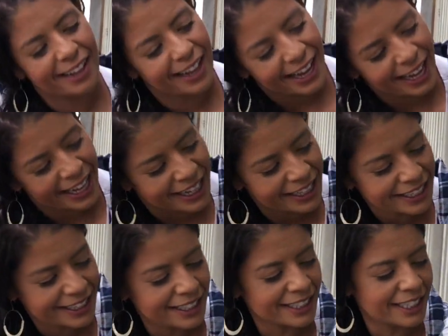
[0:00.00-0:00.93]

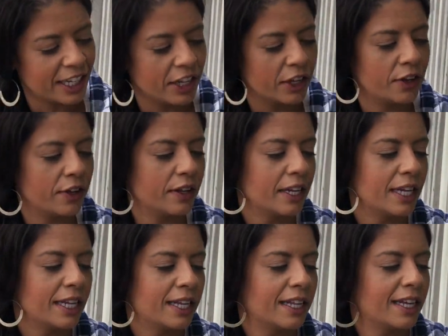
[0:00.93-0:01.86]
And
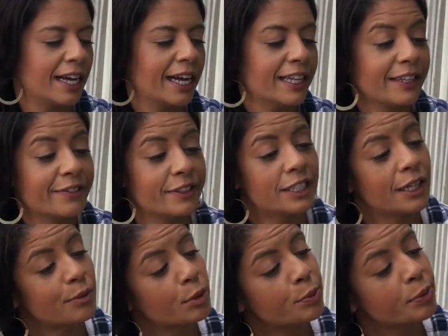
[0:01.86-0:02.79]
I love a
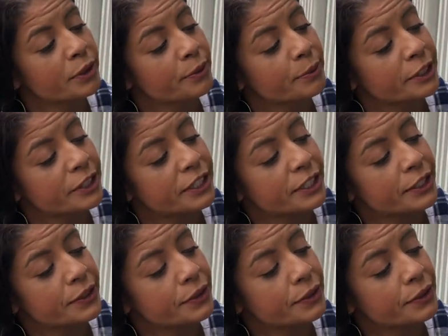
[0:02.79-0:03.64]
double bloomer too.